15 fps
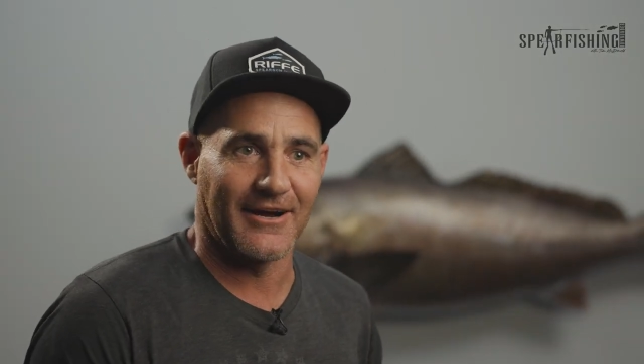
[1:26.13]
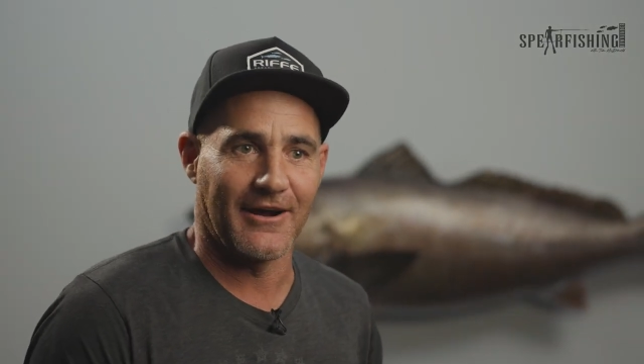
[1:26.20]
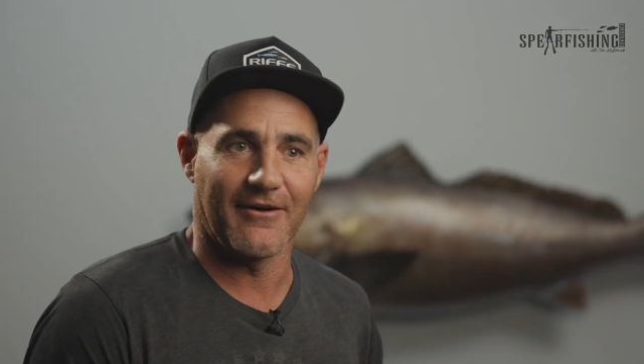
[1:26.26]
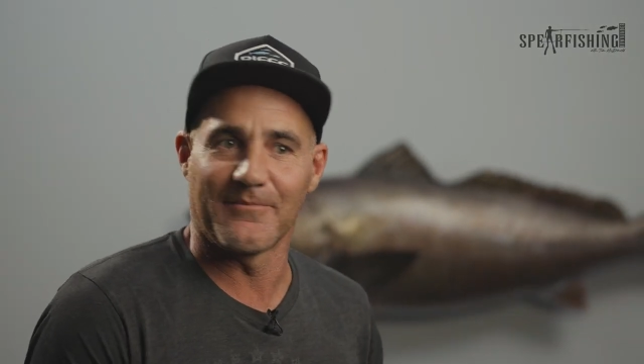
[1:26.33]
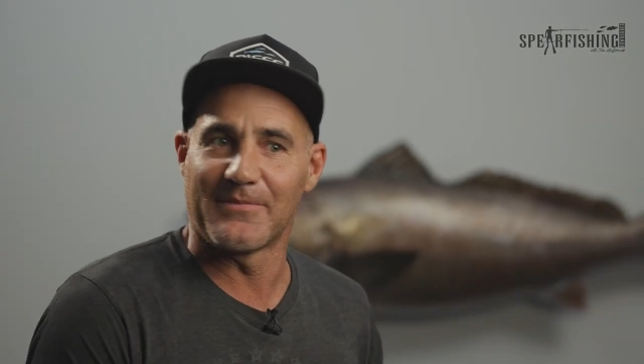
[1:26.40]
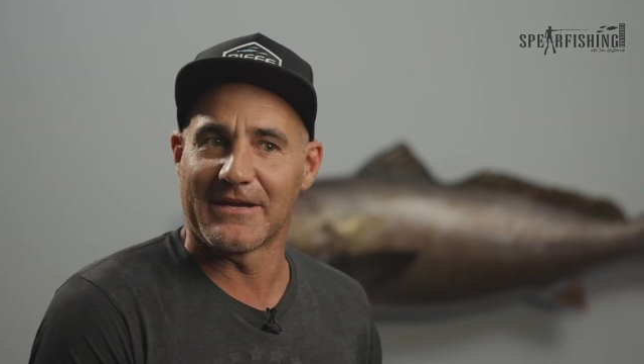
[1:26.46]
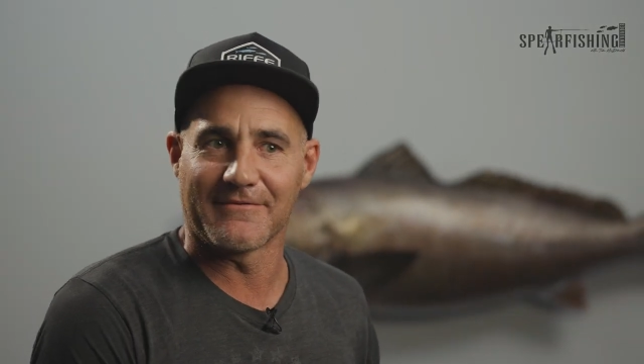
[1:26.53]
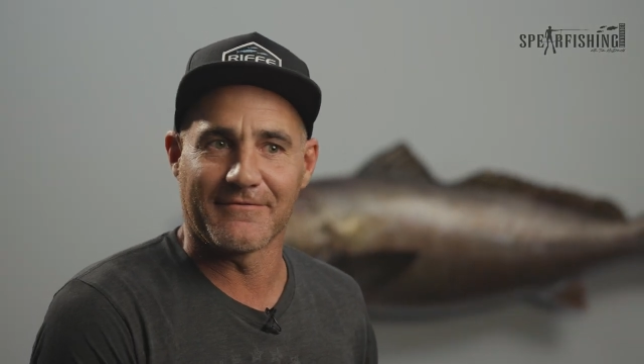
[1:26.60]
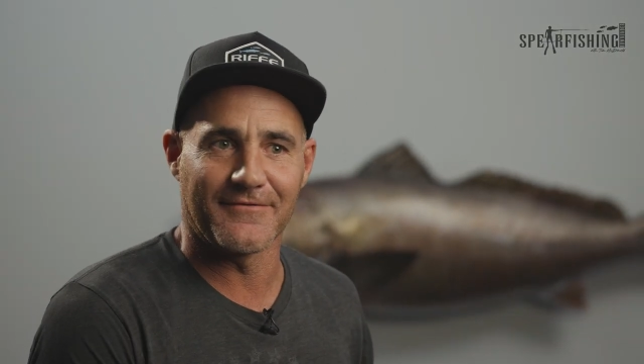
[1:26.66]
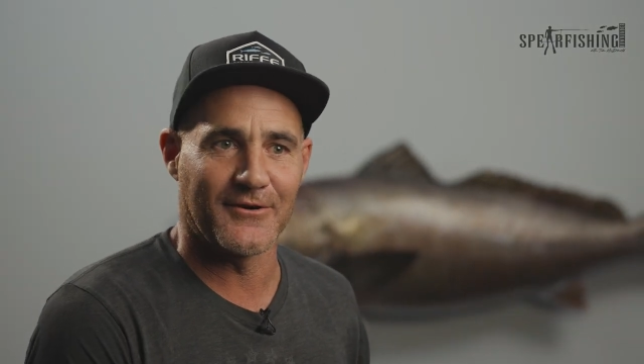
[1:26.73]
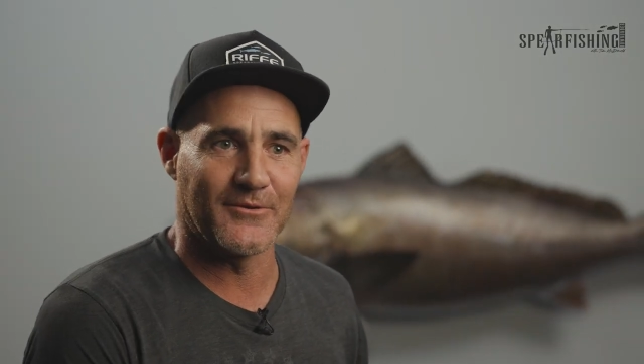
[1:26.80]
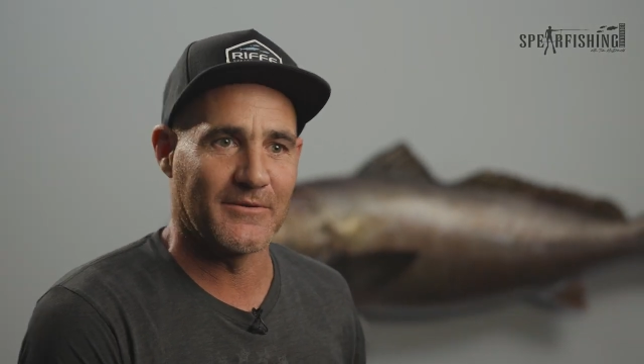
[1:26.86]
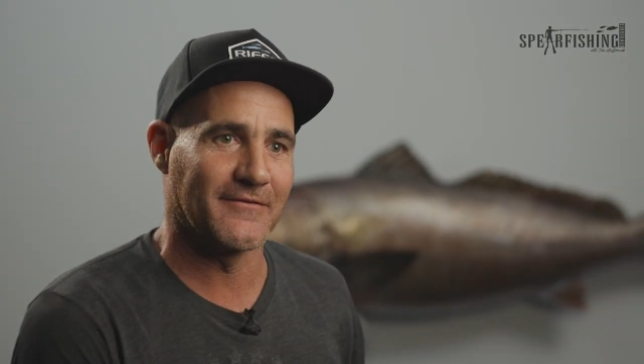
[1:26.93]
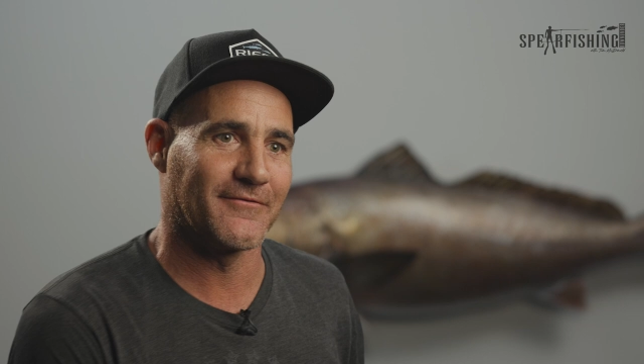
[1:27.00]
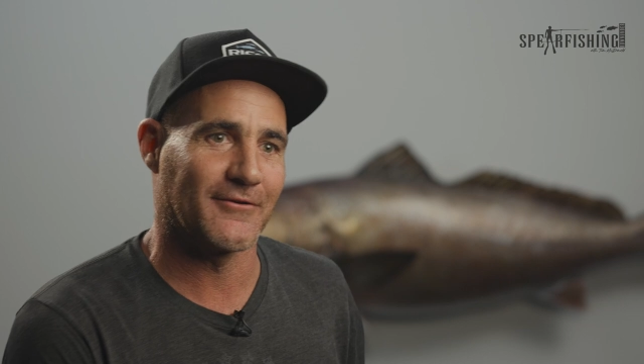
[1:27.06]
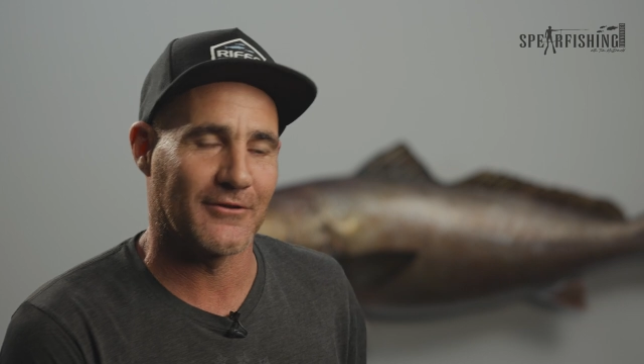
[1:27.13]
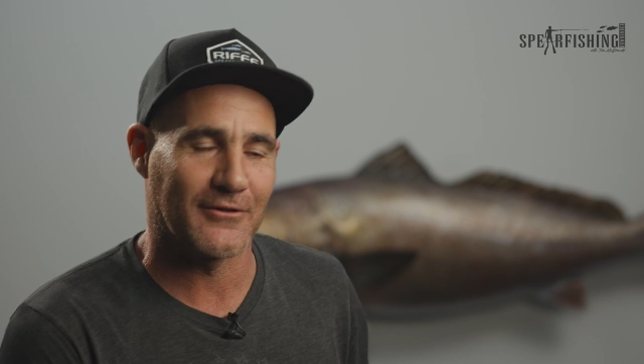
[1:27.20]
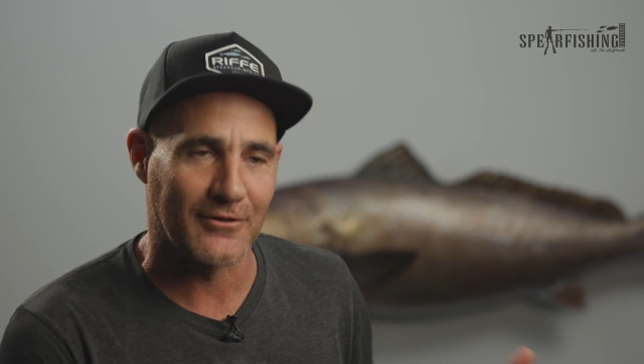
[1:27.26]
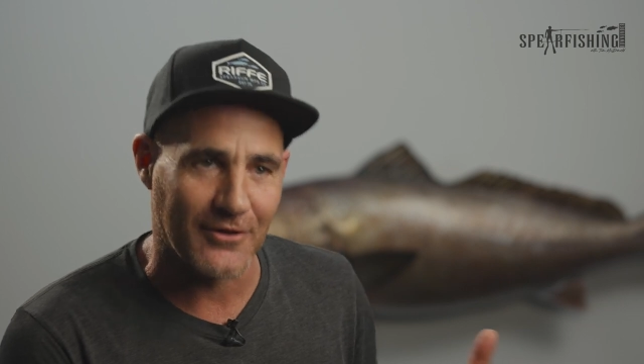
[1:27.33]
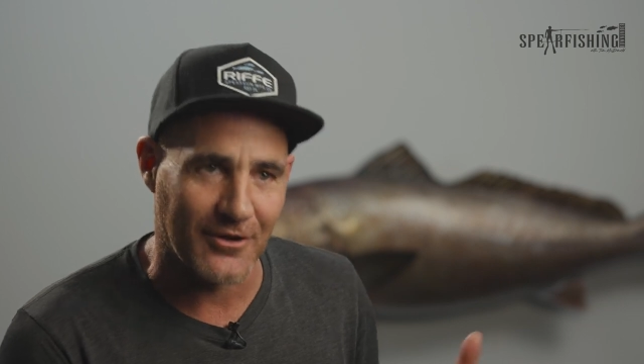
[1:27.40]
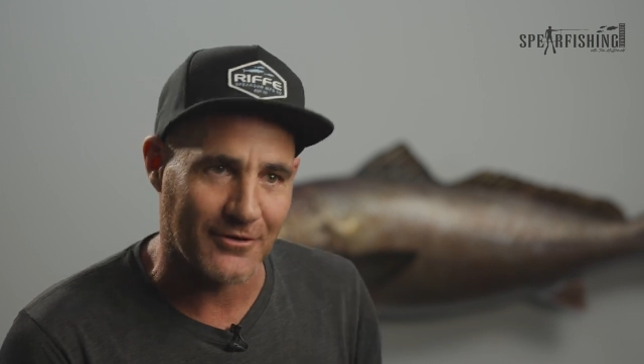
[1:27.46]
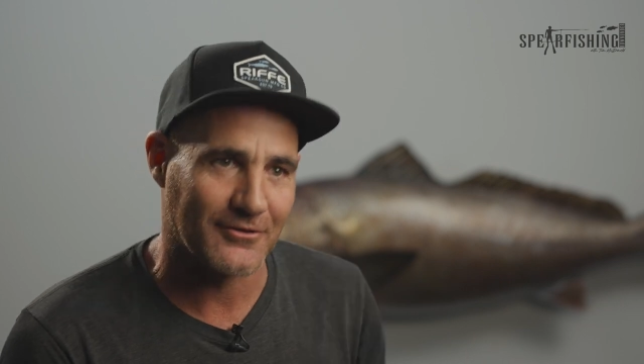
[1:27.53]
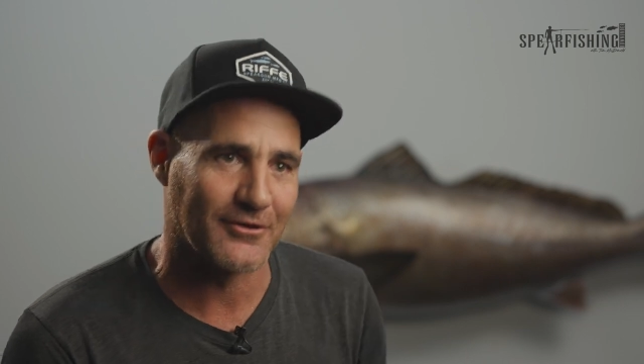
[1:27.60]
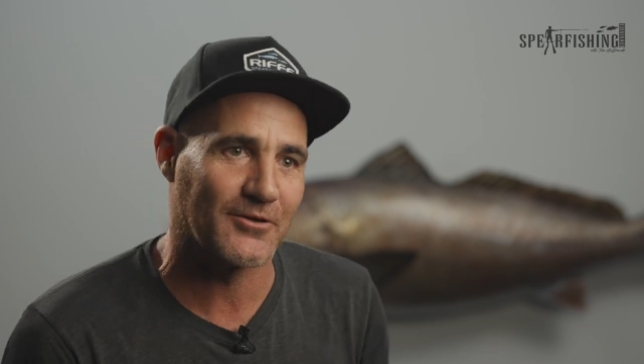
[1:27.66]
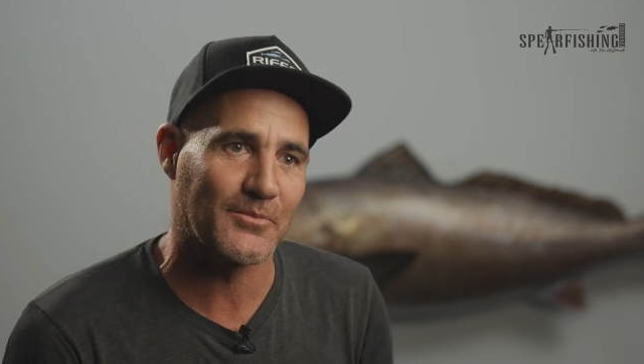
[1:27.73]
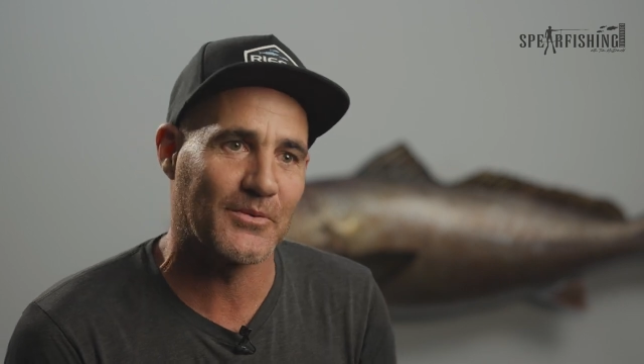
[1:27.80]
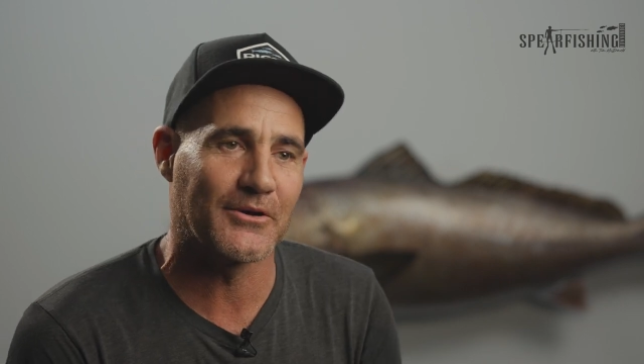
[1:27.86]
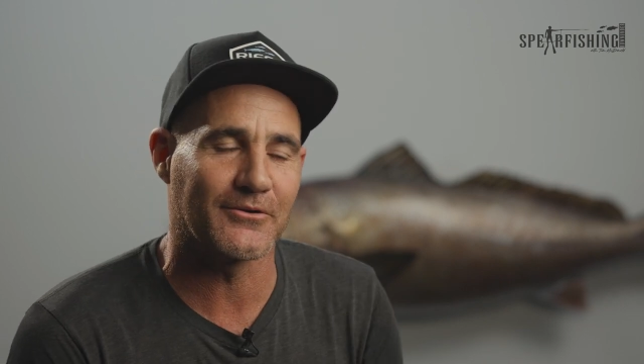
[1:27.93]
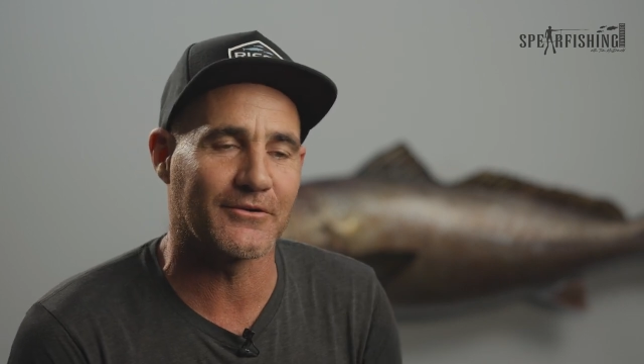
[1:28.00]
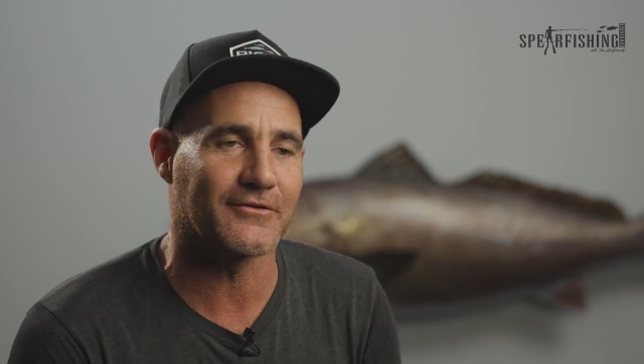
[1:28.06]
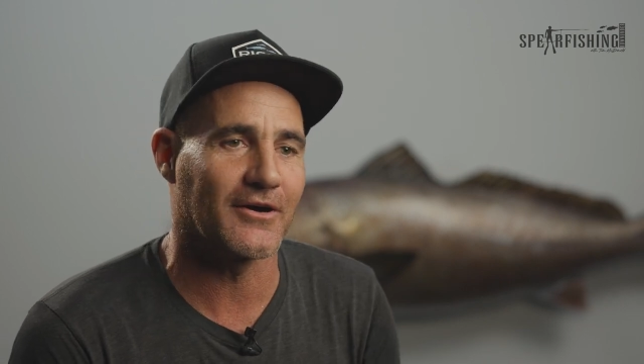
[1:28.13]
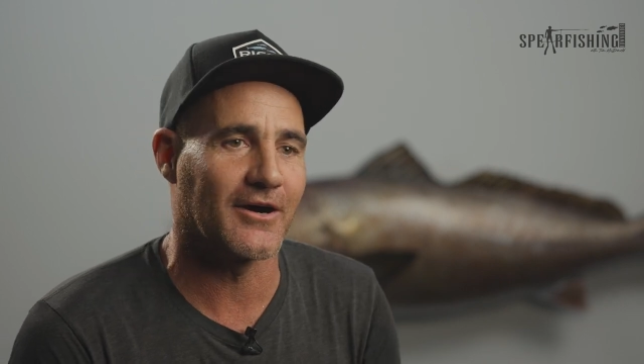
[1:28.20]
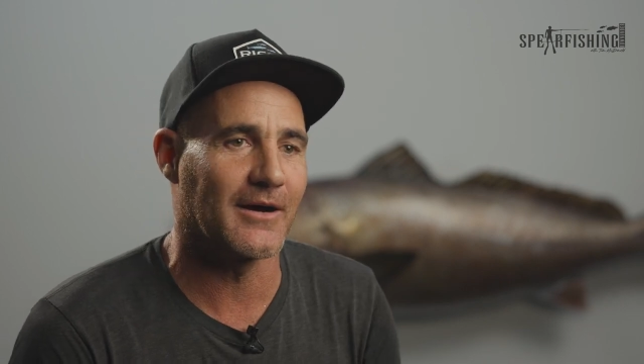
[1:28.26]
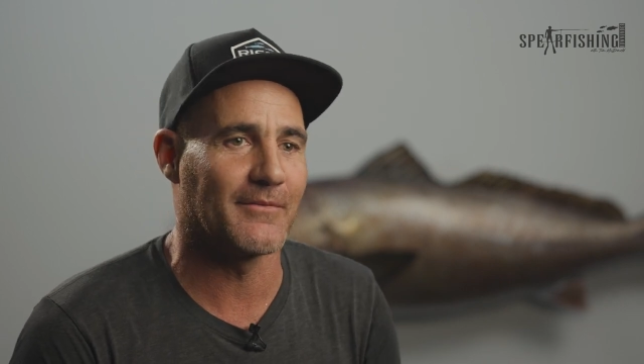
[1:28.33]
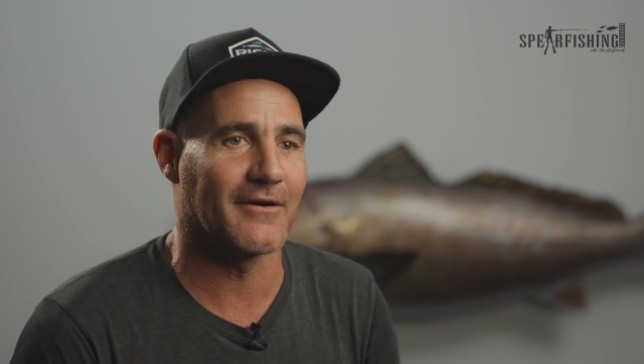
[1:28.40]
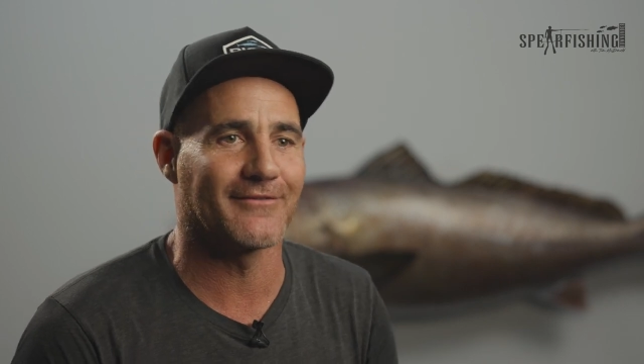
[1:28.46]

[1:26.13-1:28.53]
I've been filming for a long, long period of time.